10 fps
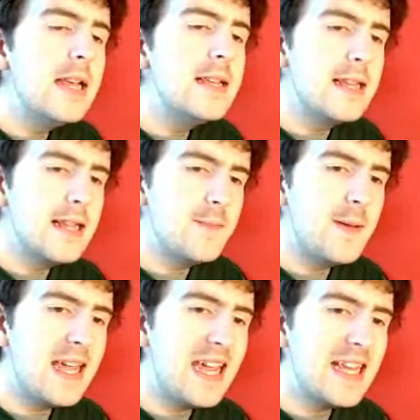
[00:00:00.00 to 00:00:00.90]
Sizzling
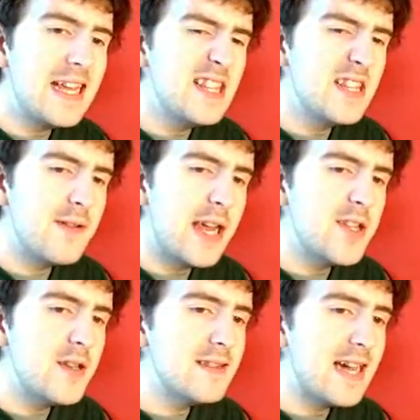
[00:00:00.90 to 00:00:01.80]
fajitas,
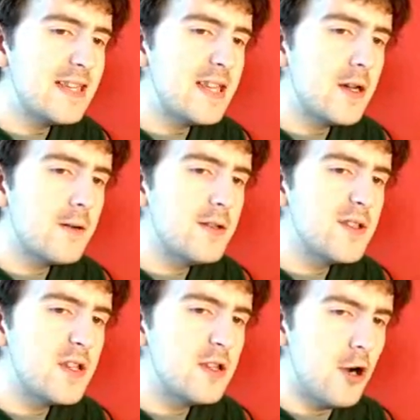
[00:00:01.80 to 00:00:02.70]
22.90
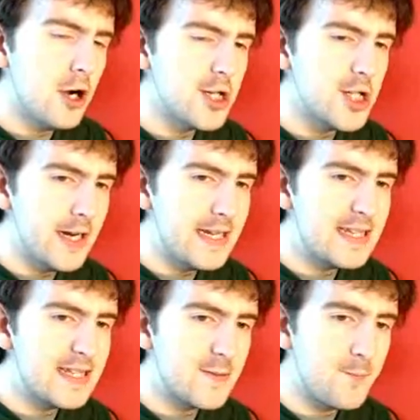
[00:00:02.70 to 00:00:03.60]
euros. Your
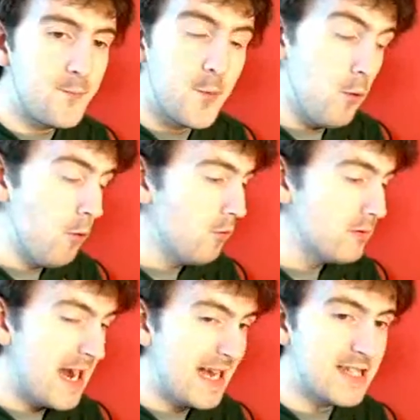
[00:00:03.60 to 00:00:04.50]
choice! Oh,
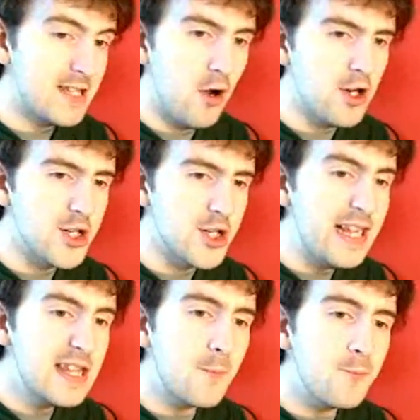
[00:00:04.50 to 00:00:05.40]
yes, your
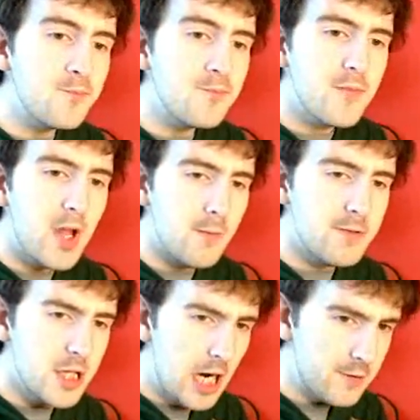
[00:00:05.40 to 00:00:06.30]
choice! Of
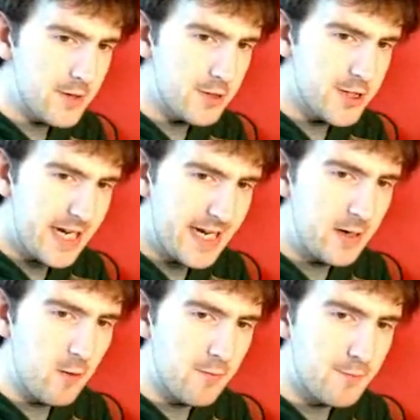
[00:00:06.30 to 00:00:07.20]
char grilled
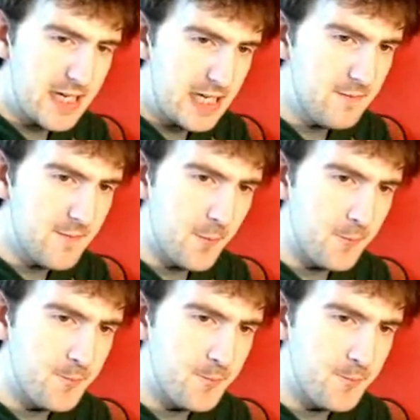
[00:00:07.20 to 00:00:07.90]
chicken or beef.